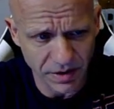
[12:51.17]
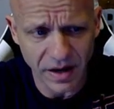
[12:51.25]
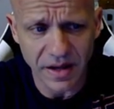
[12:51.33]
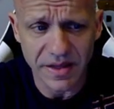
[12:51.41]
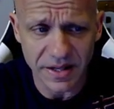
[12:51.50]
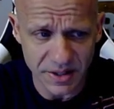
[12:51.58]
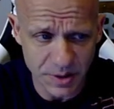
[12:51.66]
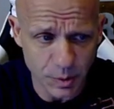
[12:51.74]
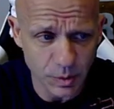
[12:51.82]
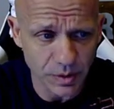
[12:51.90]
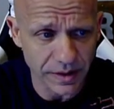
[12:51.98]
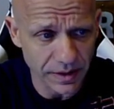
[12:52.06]
And I think I
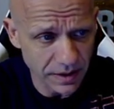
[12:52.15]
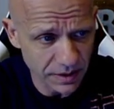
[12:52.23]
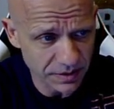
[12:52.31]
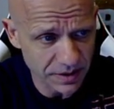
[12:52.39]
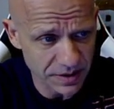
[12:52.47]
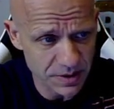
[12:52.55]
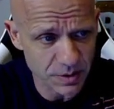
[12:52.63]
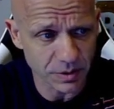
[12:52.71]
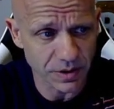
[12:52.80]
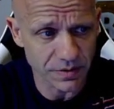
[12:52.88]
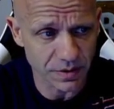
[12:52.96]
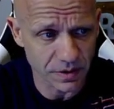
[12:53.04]
don't think the
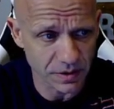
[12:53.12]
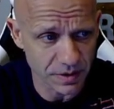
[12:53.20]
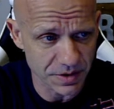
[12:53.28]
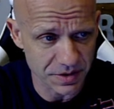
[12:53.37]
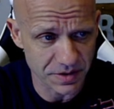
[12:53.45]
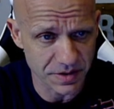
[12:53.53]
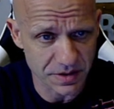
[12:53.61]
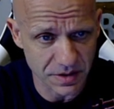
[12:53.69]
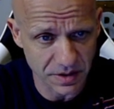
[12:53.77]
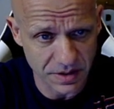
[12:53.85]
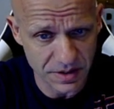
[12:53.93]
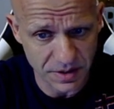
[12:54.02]
tooling for Clojure is
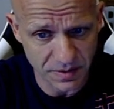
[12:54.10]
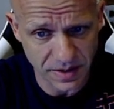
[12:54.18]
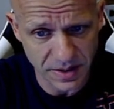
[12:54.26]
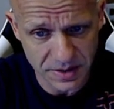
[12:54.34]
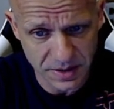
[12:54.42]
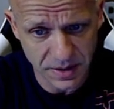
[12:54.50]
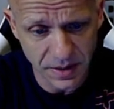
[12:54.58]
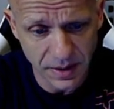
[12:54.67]
good as the rest.